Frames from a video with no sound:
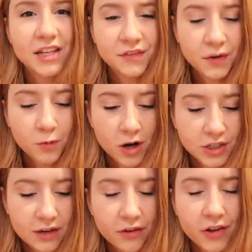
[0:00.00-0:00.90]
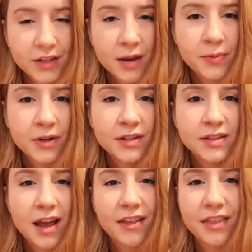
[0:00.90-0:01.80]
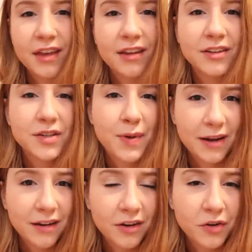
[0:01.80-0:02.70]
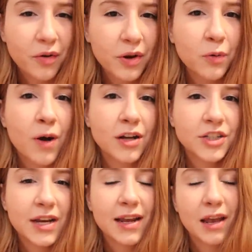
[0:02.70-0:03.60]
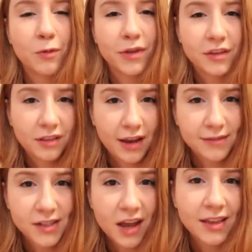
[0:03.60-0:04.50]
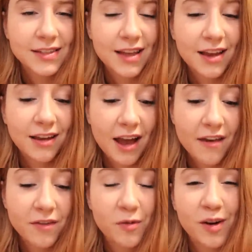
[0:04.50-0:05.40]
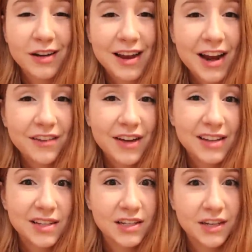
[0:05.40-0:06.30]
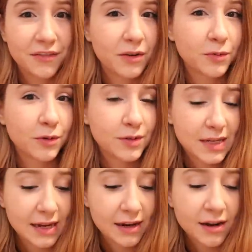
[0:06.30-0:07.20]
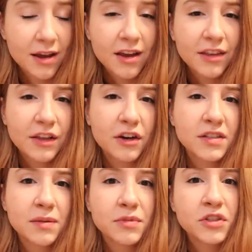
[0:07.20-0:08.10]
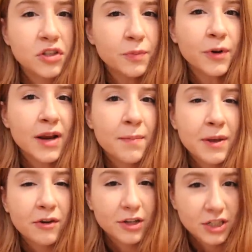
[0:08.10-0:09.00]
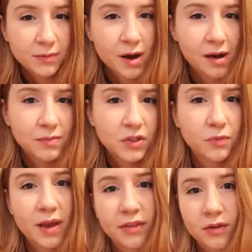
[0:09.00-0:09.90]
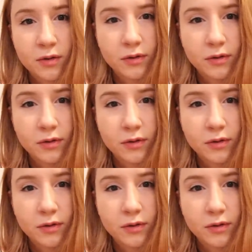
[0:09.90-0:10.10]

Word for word: As for washing cloth diapers, I think depending on who you're watching and what their lifestyle is like, everyone everyone kind of has a different routine. There are some super hippie crunchy moms who make their